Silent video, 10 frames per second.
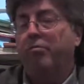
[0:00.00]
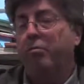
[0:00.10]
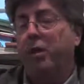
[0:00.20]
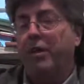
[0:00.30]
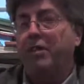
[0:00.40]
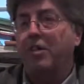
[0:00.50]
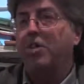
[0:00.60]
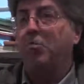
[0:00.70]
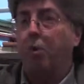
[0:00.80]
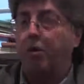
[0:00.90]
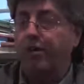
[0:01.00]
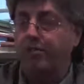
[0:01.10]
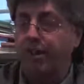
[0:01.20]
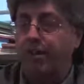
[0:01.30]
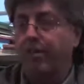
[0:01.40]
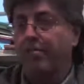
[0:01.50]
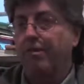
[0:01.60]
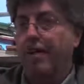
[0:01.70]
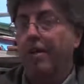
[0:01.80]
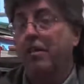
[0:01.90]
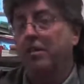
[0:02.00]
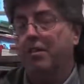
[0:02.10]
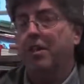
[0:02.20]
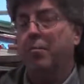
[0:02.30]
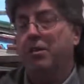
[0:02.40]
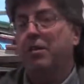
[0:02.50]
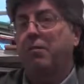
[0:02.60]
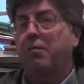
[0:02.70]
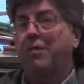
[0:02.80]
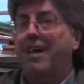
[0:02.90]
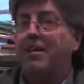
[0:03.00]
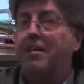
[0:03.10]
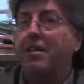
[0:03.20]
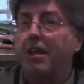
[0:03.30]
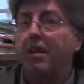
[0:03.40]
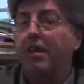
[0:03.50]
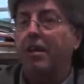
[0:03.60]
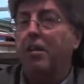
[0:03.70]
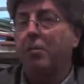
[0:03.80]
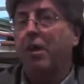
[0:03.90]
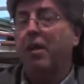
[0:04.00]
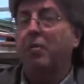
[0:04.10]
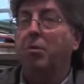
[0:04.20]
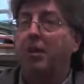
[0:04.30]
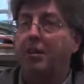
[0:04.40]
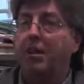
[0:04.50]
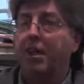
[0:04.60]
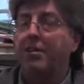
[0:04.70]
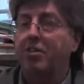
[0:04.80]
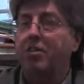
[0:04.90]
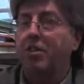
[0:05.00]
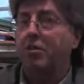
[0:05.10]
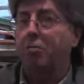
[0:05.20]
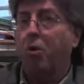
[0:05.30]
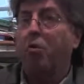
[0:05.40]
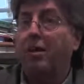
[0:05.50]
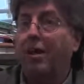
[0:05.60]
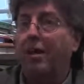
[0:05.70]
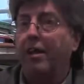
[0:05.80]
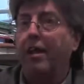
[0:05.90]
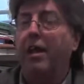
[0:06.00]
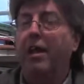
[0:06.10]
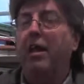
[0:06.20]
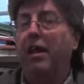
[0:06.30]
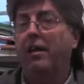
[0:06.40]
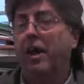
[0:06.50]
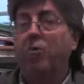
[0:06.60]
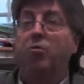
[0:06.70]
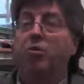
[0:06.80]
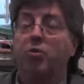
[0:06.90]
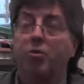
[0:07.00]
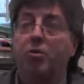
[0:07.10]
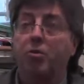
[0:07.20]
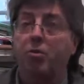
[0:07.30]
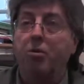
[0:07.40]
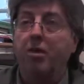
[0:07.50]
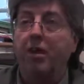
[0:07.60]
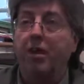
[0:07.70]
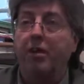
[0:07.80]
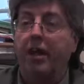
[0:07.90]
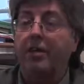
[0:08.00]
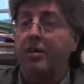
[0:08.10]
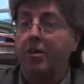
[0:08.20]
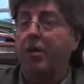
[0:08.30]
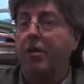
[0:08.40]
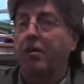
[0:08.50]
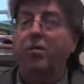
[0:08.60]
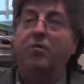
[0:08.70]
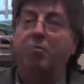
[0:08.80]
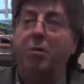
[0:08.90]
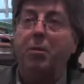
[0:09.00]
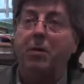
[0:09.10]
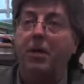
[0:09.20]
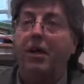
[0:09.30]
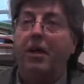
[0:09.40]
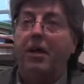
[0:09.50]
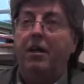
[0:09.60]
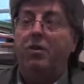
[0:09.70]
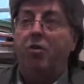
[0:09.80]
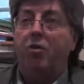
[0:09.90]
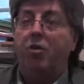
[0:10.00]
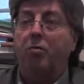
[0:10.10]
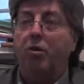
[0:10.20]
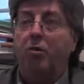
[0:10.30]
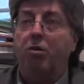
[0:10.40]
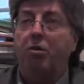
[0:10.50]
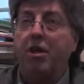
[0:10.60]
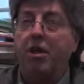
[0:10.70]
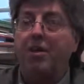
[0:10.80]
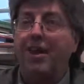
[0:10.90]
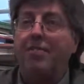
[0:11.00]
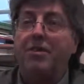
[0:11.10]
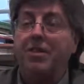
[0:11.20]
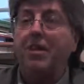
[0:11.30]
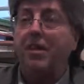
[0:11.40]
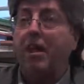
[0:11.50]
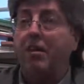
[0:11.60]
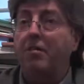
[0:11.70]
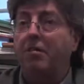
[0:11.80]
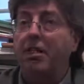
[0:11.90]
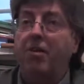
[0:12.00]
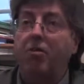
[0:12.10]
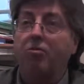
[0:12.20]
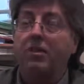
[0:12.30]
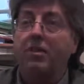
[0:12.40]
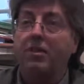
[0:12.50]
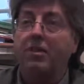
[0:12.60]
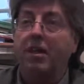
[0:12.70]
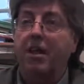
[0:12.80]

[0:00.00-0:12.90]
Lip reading: what is a small event, if you like. It's still a pretty nasty killing at the beginning, but it's just a small killing, and that will grow and grow and suck in a lot of people. So book 3, Davie's in the thick of it,